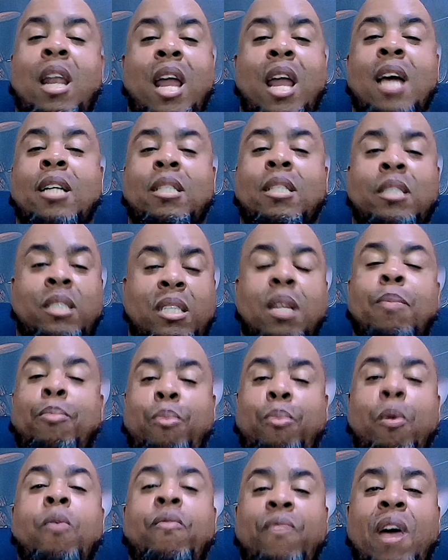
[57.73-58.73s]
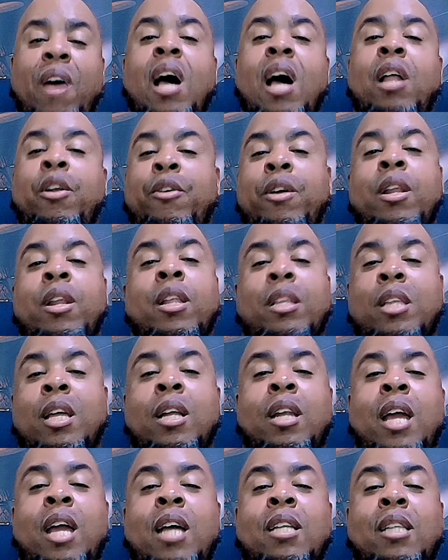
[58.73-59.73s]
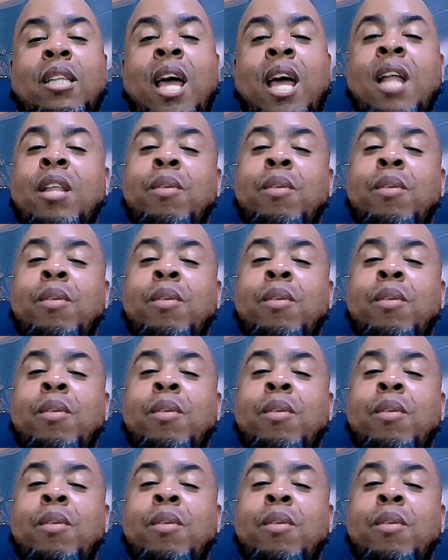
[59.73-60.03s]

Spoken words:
like the scent profile or anything like that,